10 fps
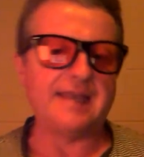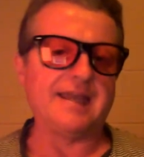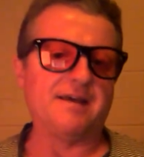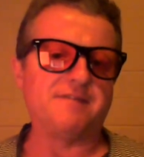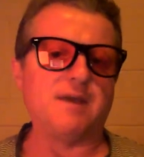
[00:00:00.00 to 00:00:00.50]
You
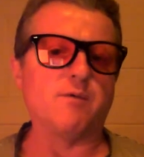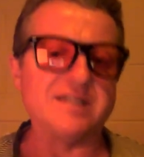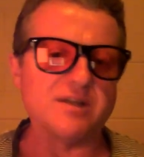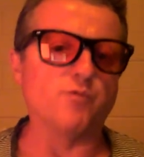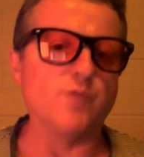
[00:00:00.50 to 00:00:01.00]
know, there
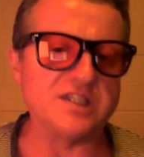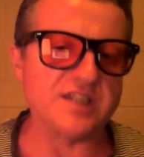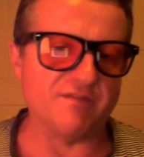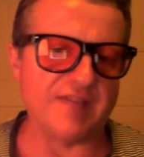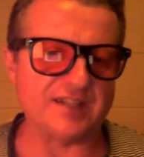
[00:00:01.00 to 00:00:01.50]
is a
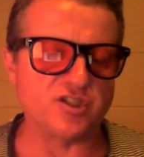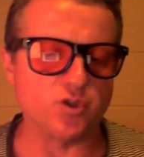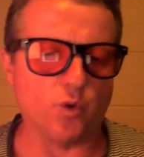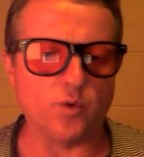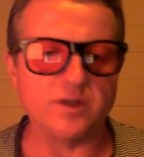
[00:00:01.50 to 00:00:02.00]
risk of that
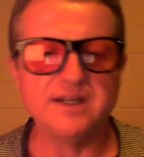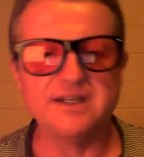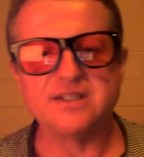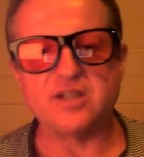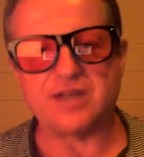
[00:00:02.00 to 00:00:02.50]
sort.
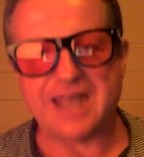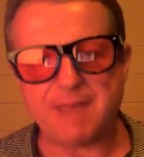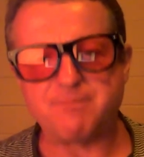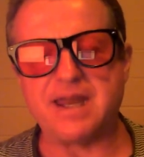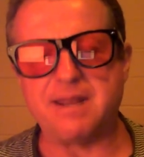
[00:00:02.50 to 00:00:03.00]
So
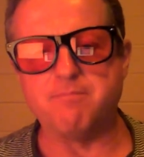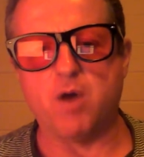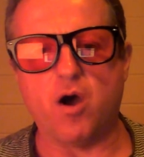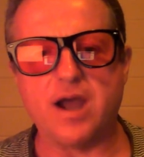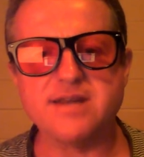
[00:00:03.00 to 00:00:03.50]
keep that in
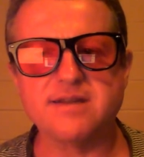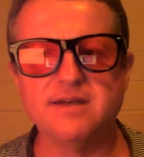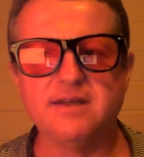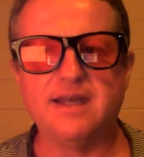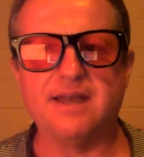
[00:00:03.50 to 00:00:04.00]
mind
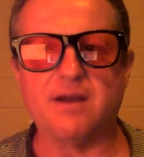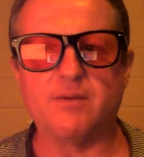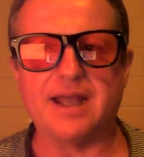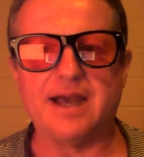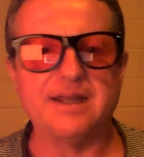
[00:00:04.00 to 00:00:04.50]
in that
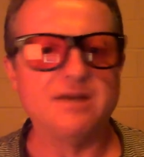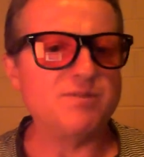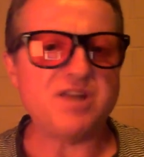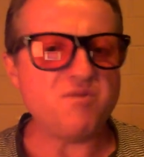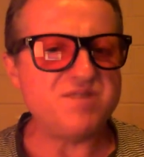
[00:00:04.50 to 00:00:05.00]
regard.
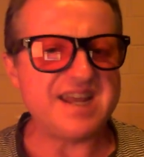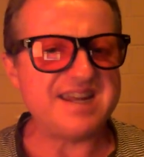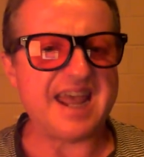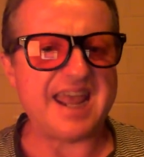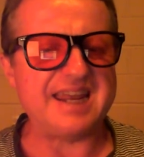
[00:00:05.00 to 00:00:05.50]
We don't need
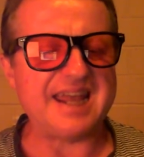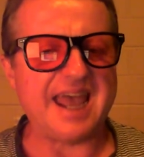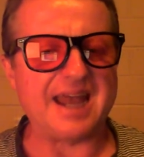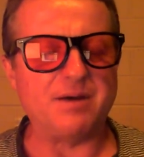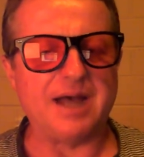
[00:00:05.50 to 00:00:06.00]
to eat
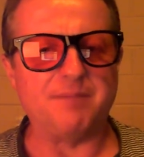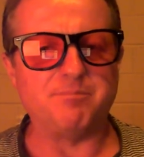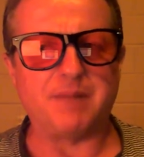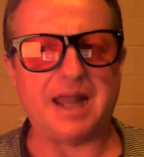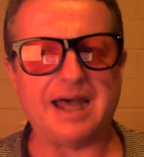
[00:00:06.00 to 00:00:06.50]
um,
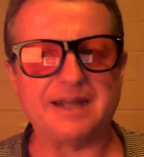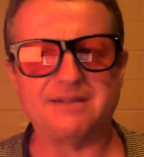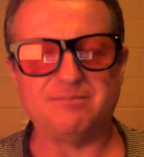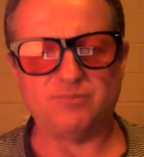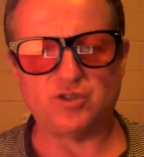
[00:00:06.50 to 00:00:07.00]
plant
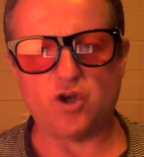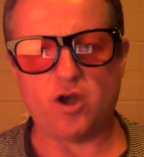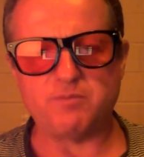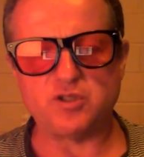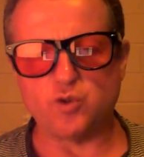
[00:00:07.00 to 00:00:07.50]

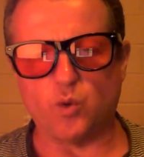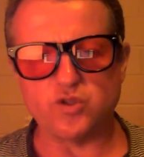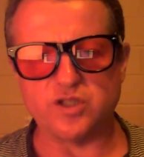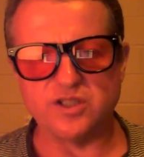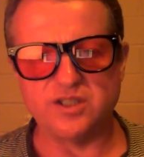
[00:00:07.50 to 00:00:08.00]
type
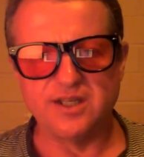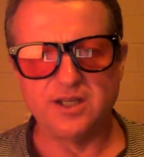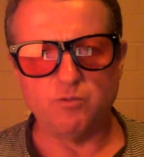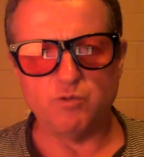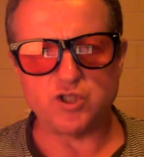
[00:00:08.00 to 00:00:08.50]
sources,
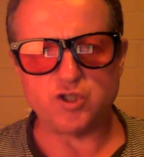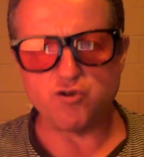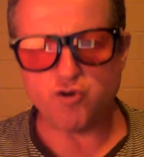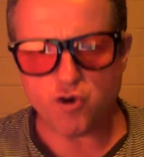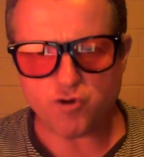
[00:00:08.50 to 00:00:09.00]
which
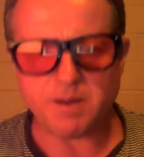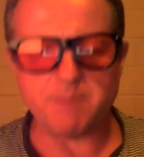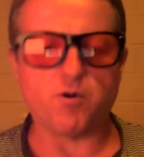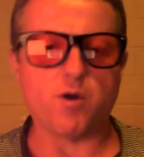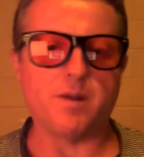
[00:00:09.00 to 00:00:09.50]
could be
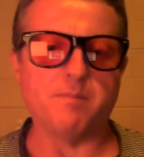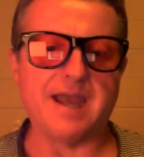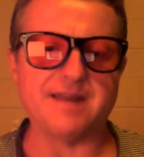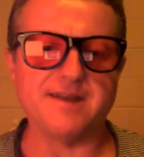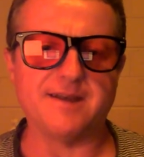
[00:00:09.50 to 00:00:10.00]

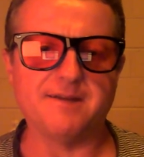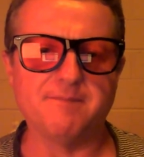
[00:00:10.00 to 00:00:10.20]
problematic